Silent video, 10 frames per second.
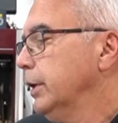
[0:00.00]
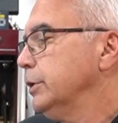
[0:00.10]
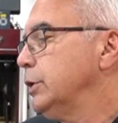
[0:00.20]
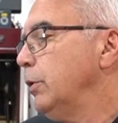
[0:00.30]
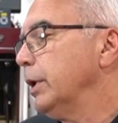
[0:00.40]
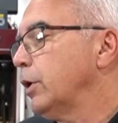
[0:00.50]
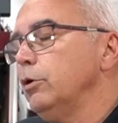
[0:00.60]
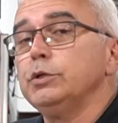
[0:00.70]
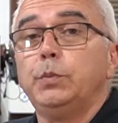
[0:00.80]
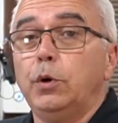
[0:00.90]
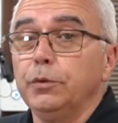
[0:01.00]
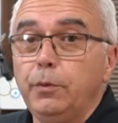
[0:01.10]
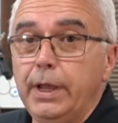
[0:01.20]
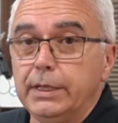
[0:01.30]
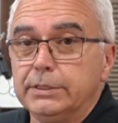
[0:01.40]
So it goes both
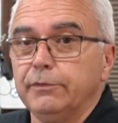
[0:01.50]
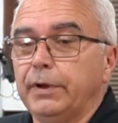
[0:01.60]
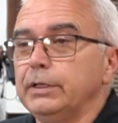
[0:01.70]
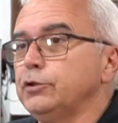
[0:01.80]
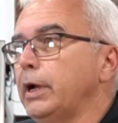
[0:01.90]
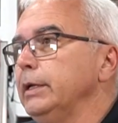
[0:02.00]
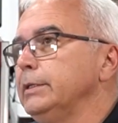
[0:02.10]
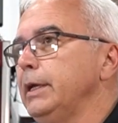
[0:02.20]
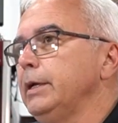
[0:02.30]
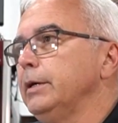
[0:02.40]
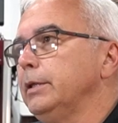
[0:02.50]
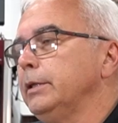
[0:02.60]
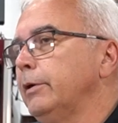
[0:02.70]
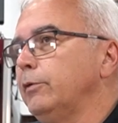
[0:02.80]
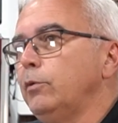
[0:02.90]
ways. If I try to take a
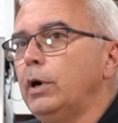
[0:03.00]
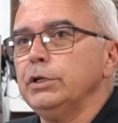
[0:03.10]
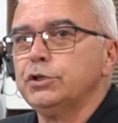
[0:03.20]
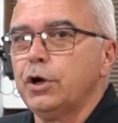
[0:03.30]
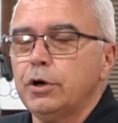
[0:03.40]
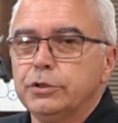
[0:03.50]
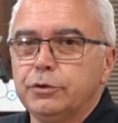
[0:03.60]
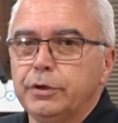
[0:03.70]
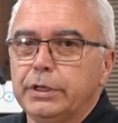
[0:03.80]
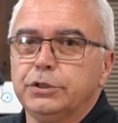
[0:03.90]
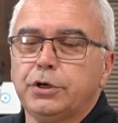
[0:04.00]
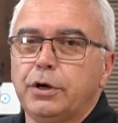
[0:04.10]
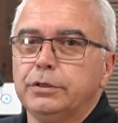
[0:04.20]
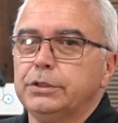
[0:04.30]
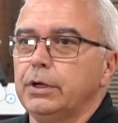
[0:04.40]
level 1 charger and
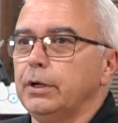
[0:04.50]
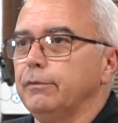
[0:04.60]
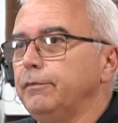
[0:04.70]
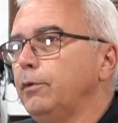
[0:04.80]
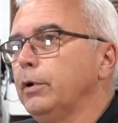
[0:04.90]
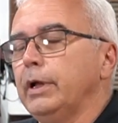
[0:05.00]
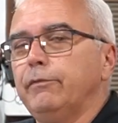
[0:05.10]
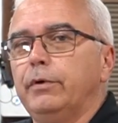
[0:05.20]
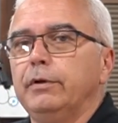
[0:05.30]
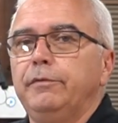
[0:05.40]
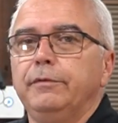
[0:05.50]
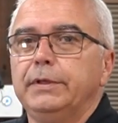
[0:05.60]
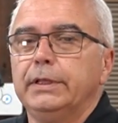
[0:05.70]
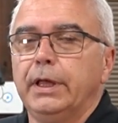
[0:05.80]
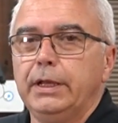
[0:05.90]
charge a Ford
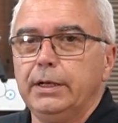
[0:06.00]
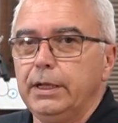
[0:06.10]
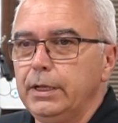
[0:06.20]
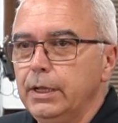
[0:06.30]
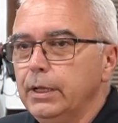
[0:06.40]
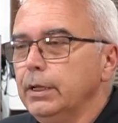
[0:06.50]
F-150 Lightning,